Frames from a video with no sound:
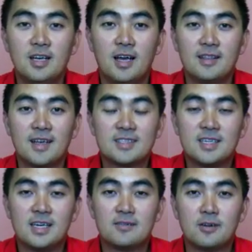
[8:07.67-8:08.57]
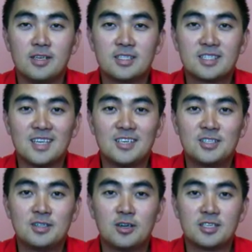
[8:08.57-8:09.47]
And that's the end of our
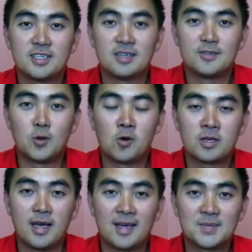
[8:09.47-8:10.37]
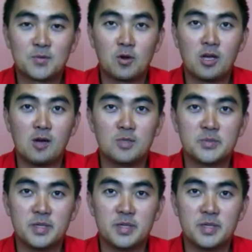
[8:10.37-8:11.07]
installation on a set of Tork Xpro helmet